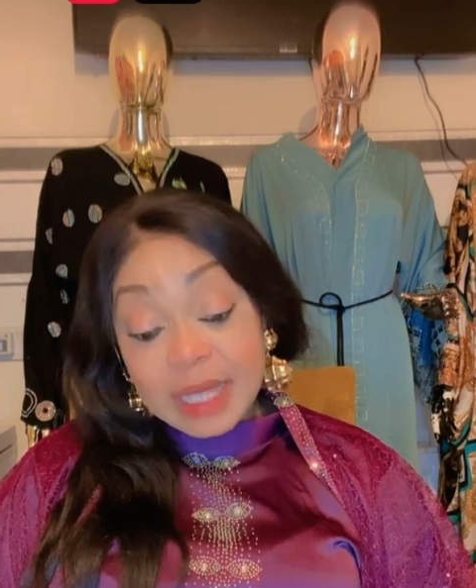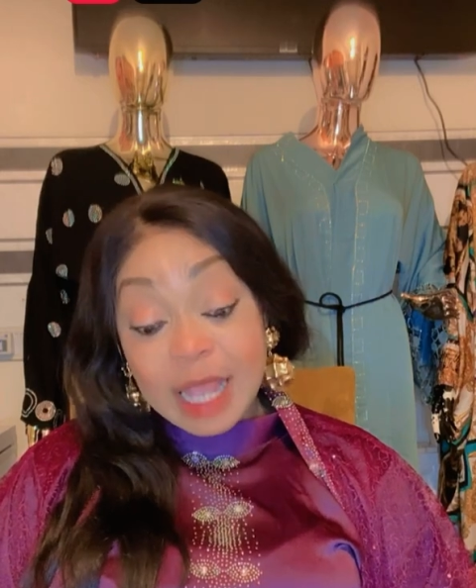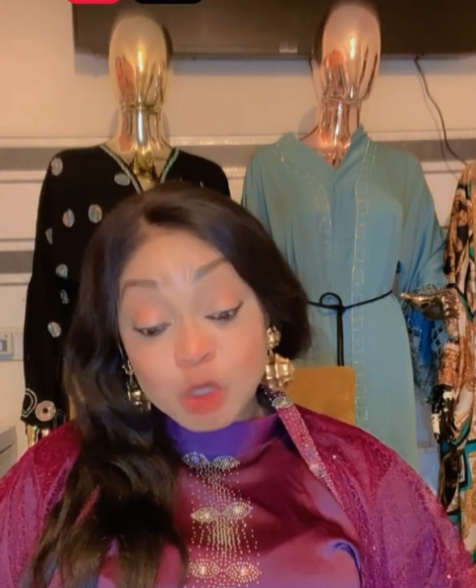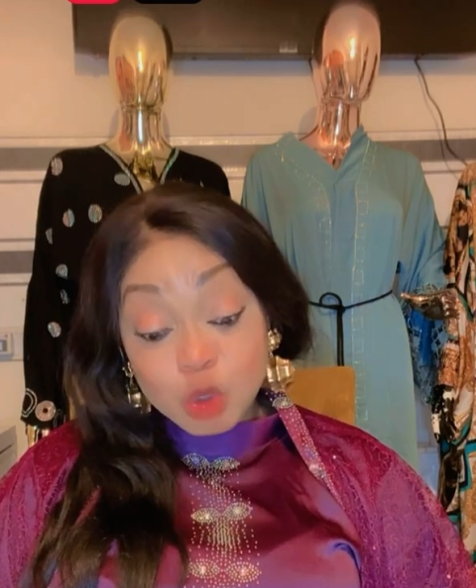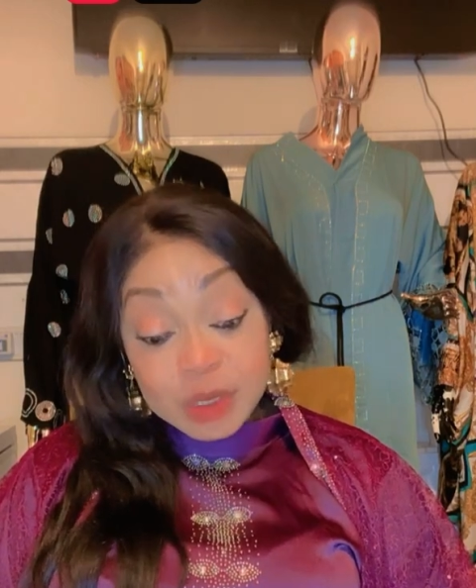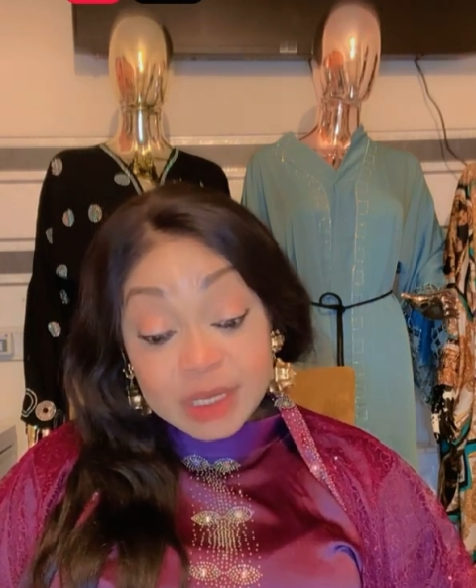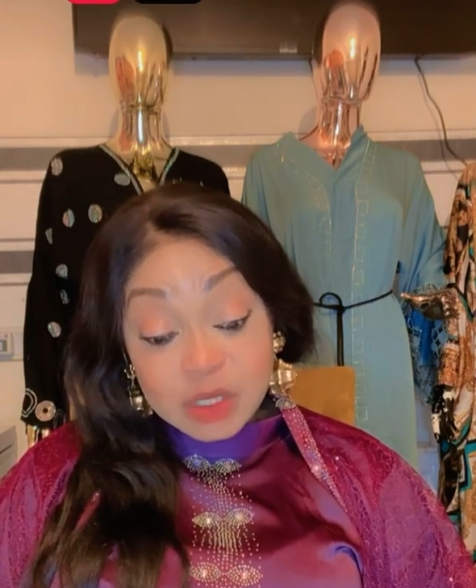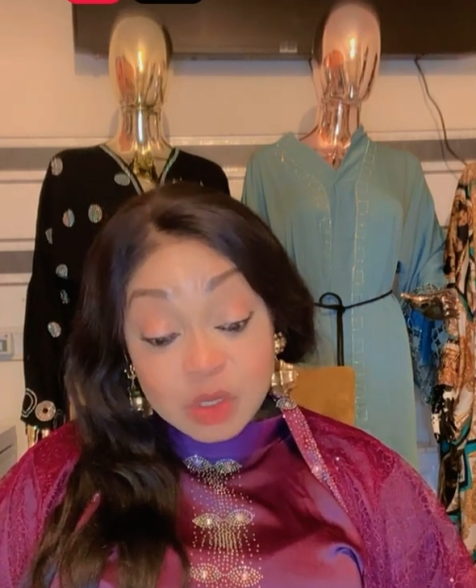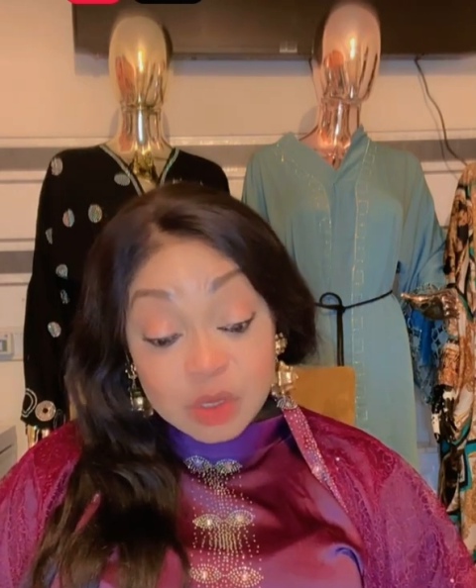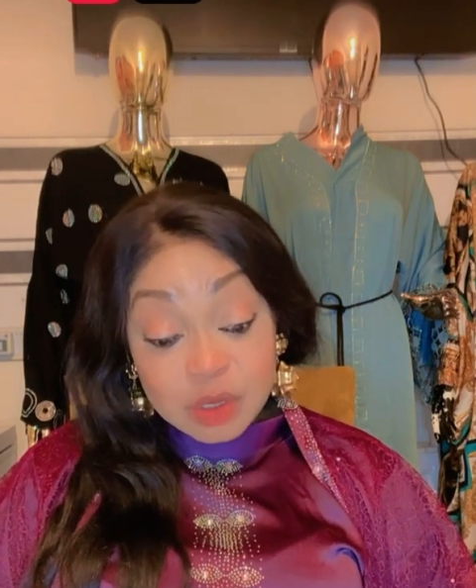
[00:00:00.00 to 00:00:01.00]
They are doing
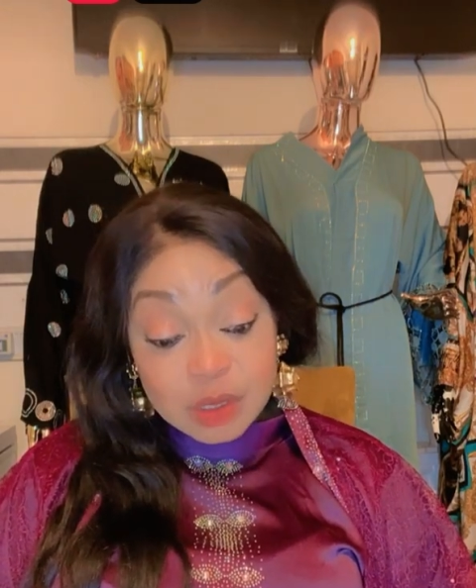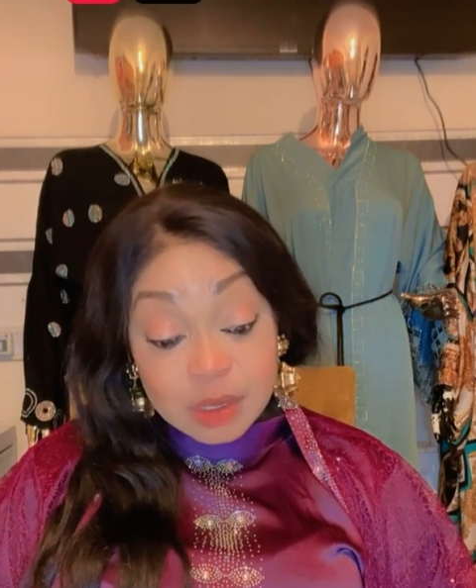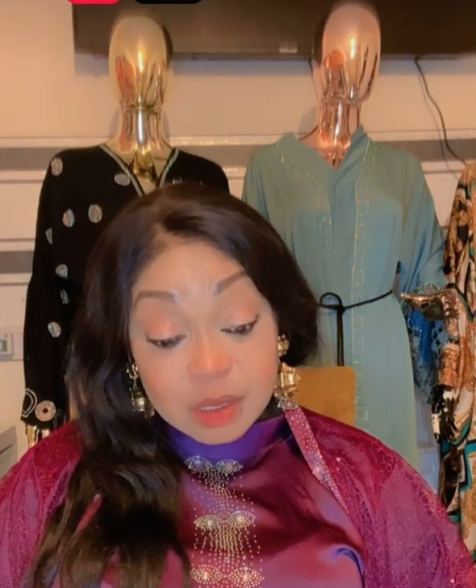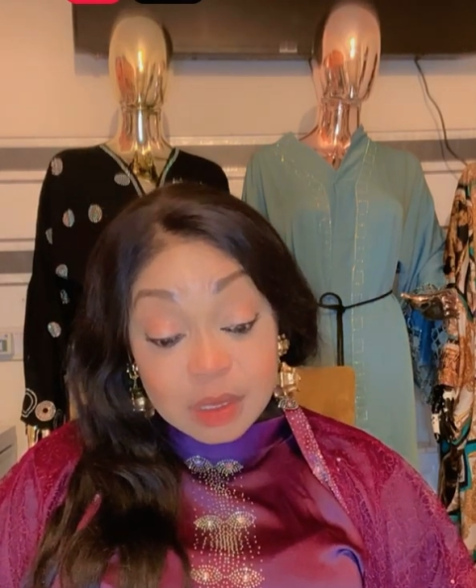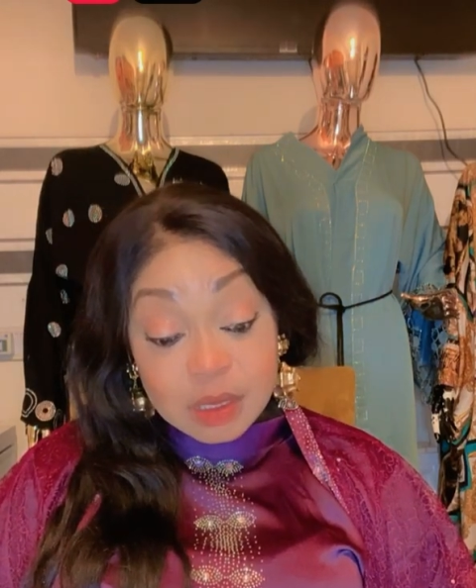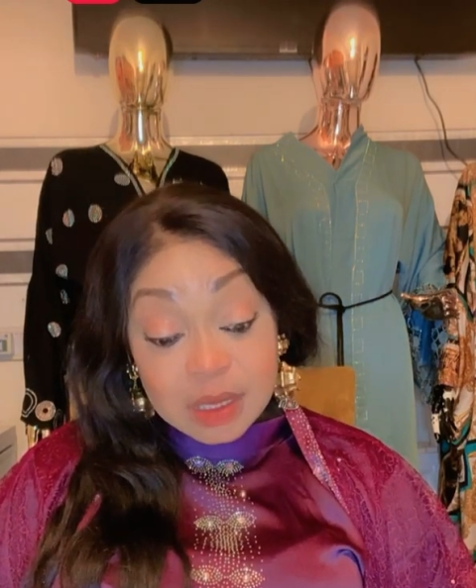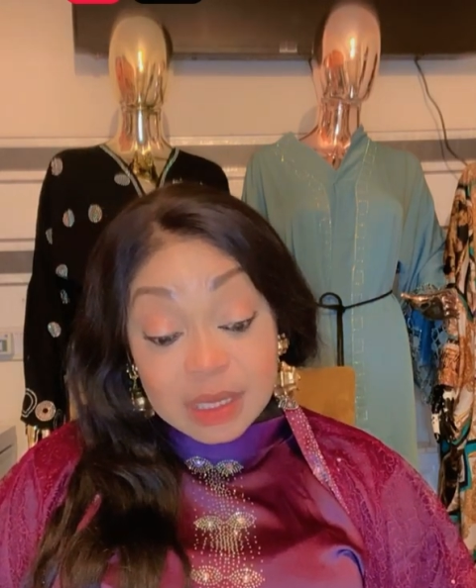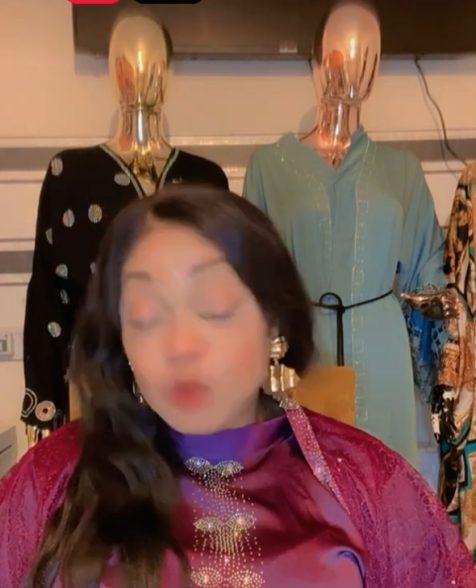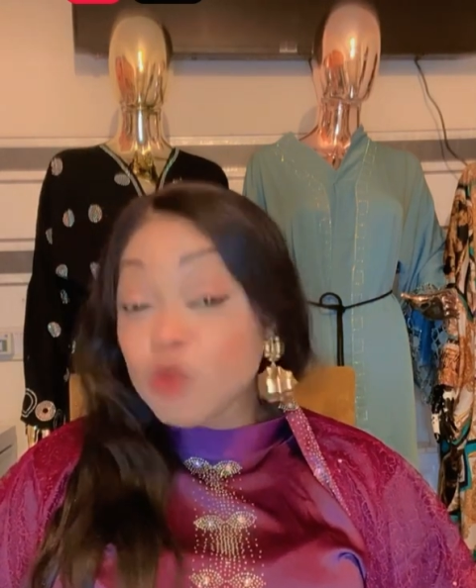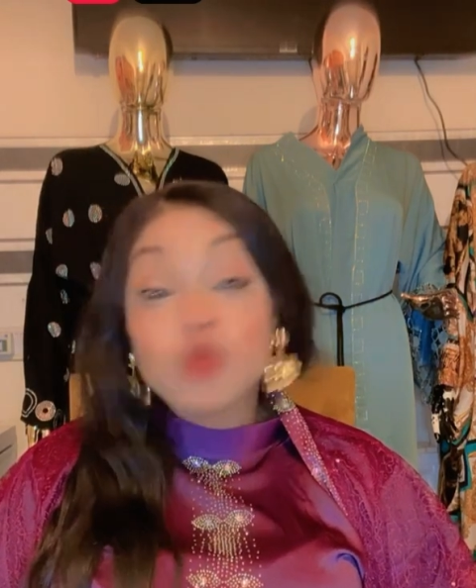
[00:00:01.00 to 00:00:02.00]
it.
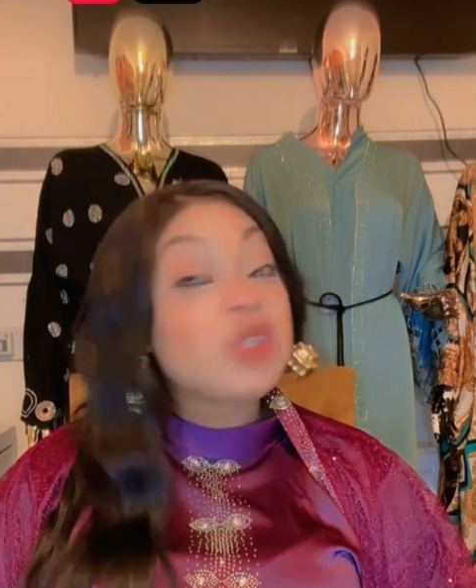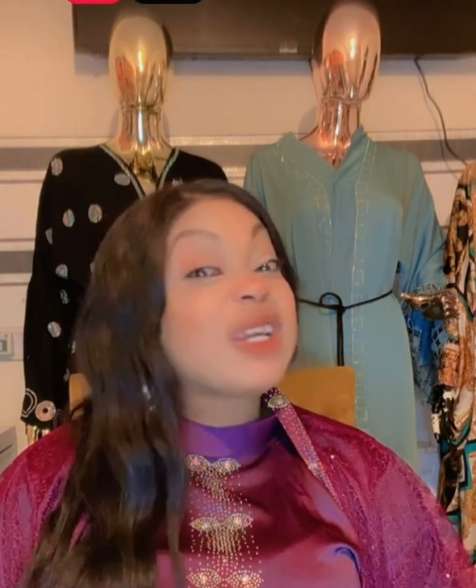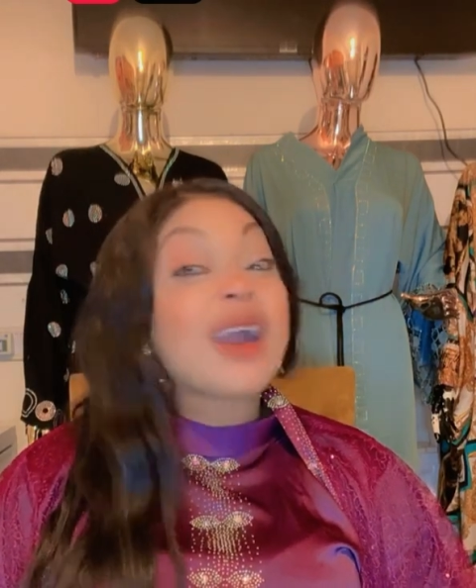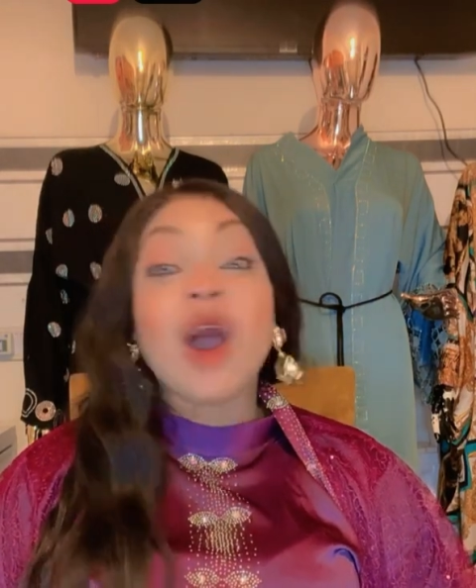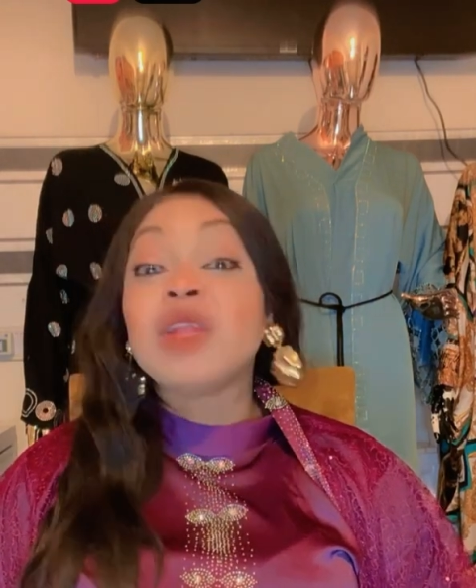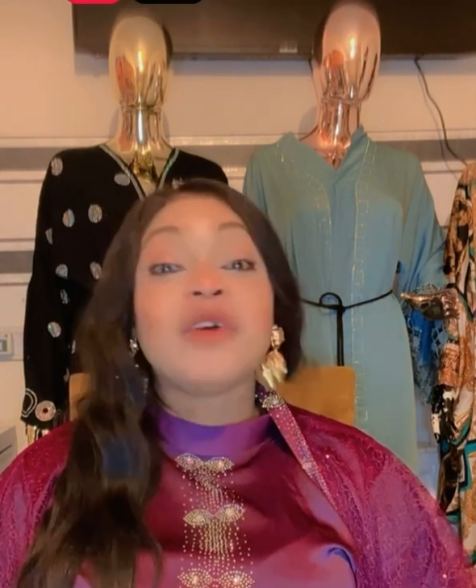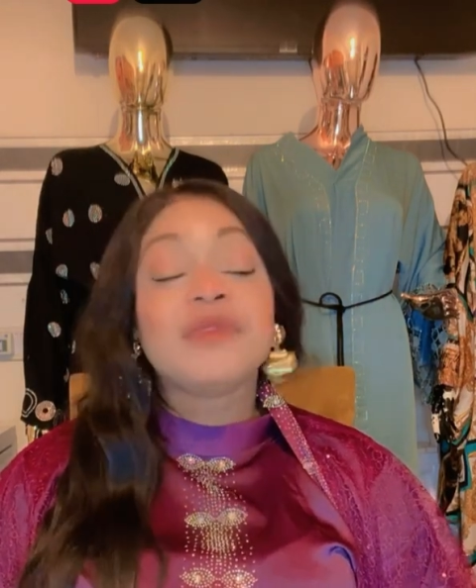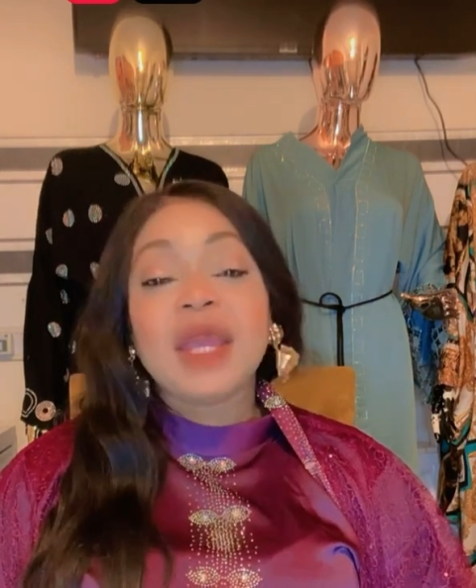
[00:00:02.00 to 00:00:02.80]
All